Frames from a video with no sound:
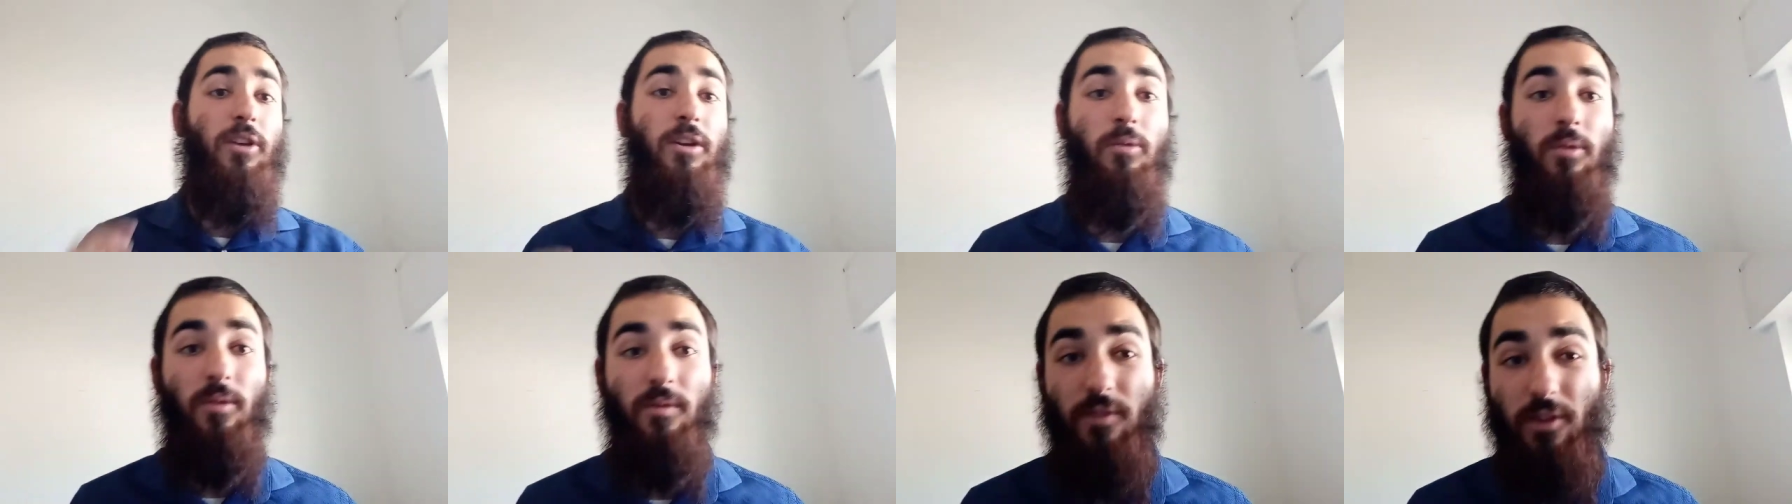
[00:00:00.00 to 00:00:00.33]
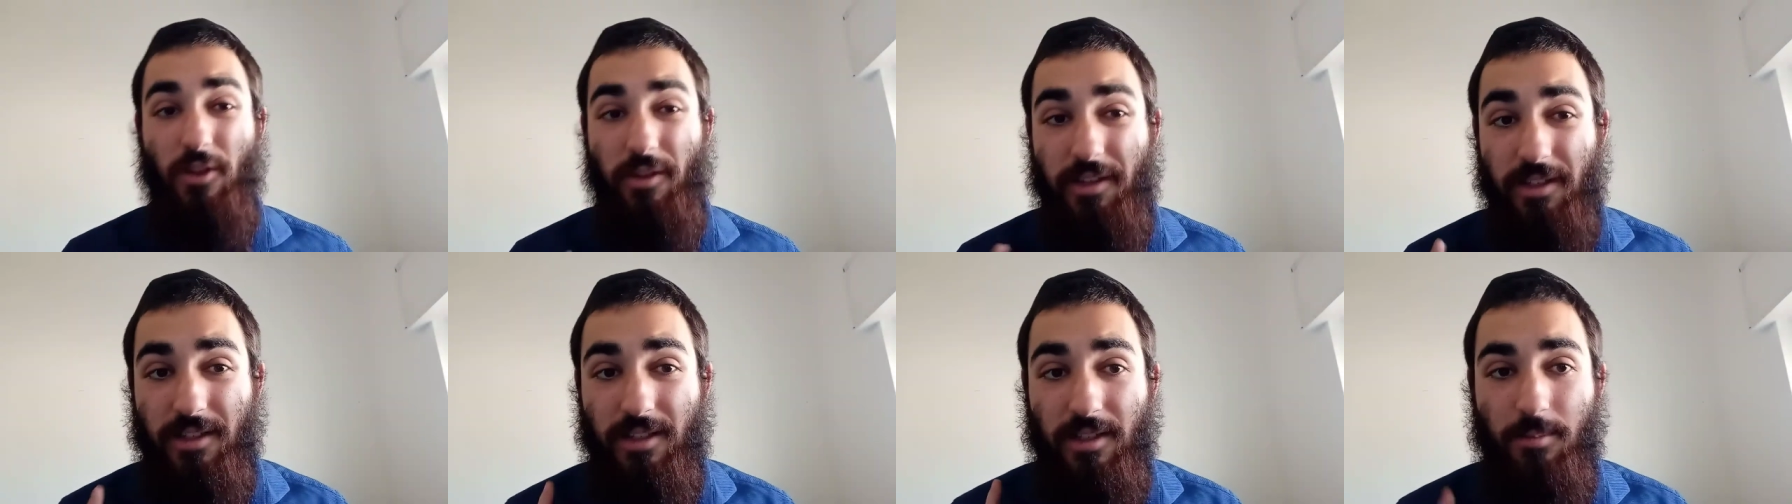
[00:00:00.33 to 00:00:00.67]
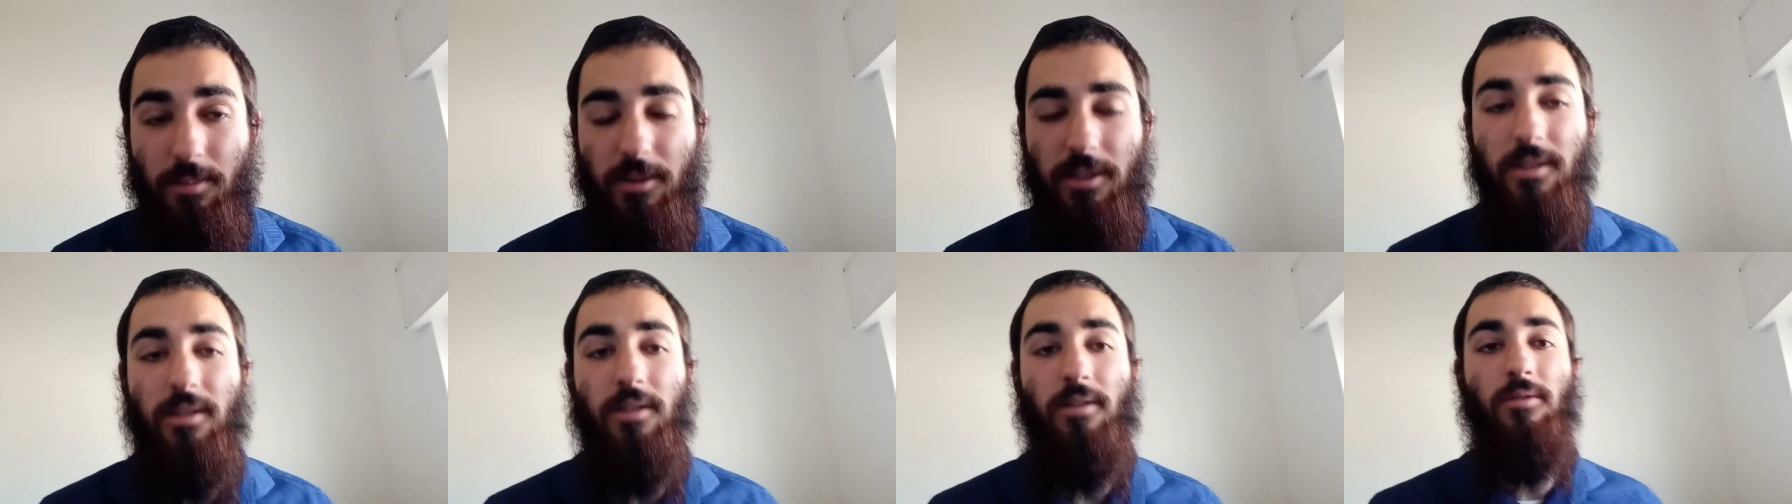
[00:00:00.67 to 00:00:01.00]
he revealed the
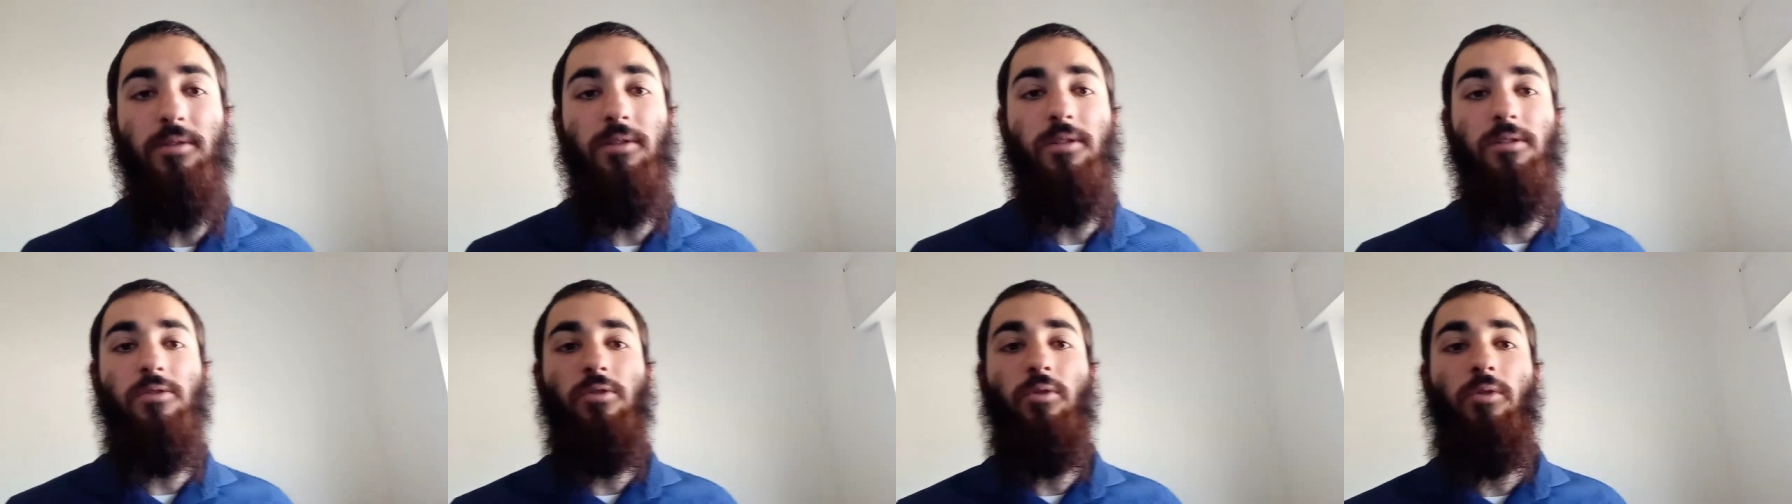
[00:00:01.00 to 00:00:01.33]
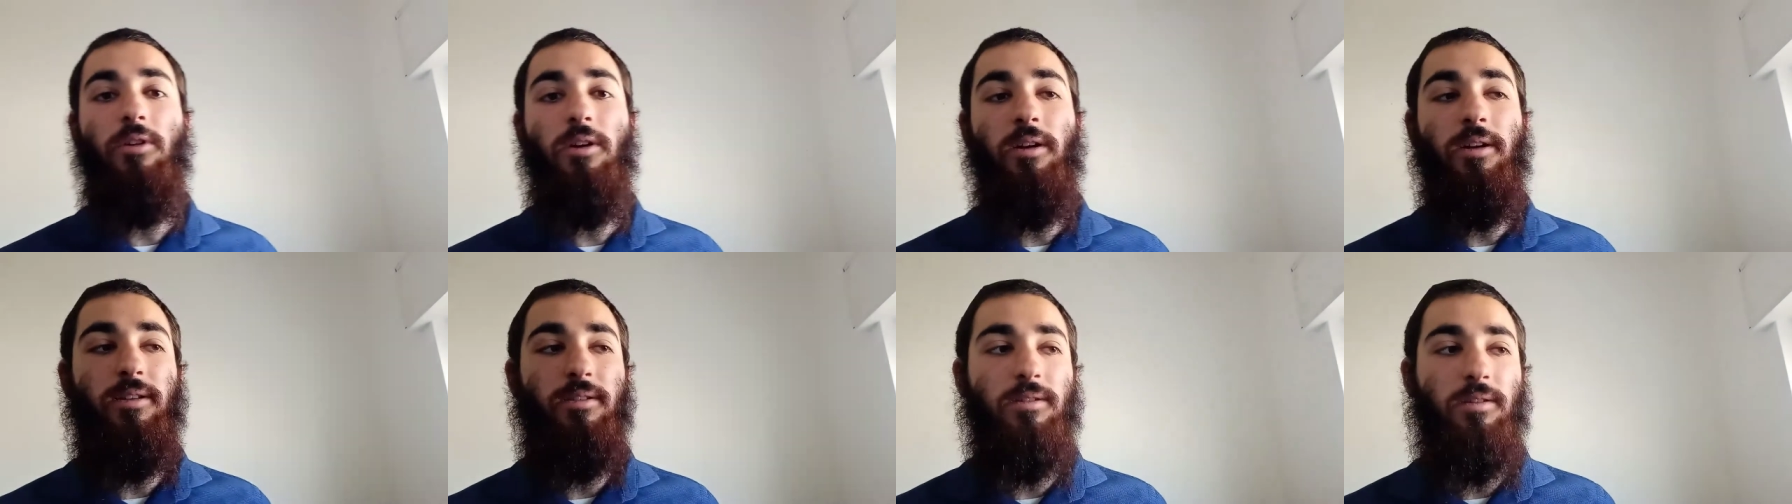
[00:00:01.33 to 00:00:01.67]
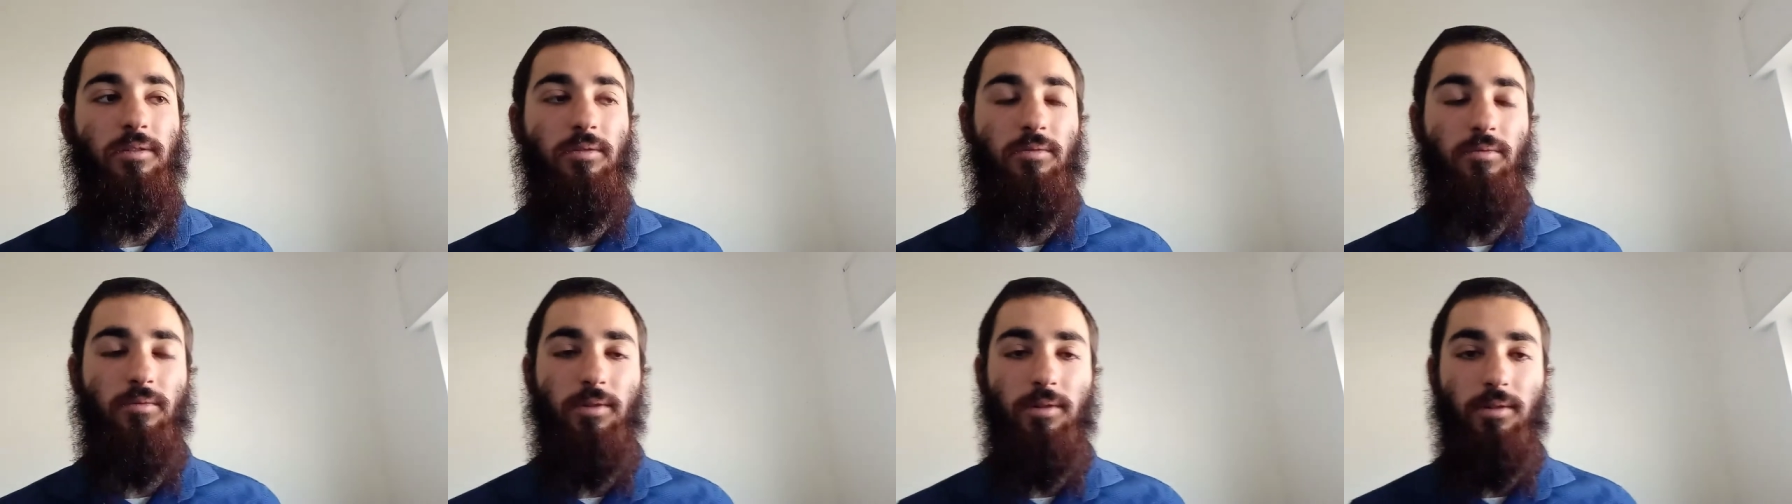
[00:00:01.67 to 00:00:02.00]
deepest secrets of Torah into
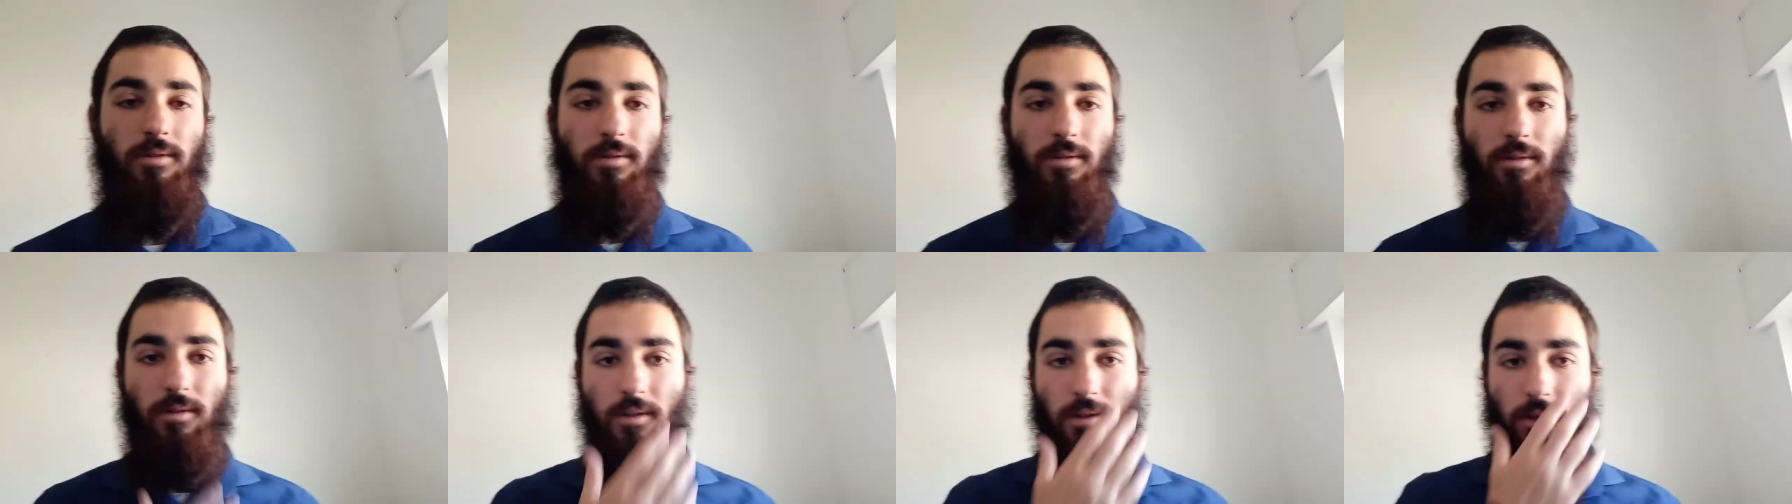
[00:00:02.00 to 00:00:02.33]
the world.